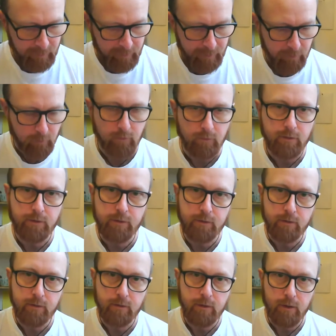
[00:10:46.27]
the
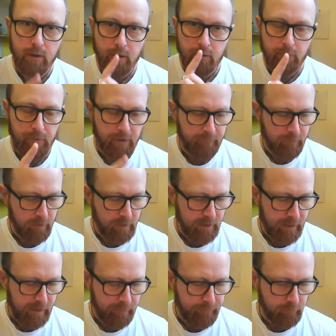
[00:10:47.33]
hills, being very
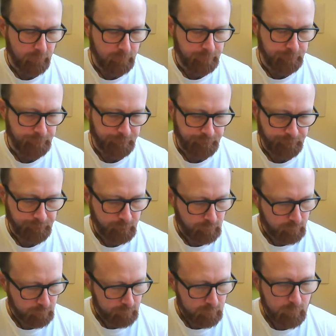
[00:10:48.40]
careful
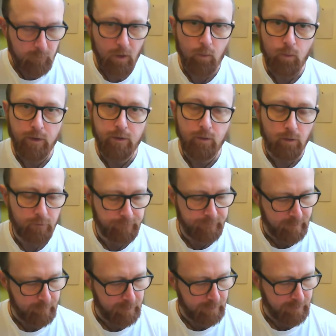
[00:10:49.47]
with your
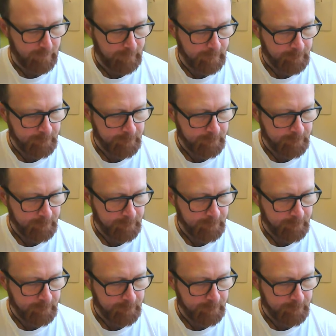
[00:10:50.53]
family.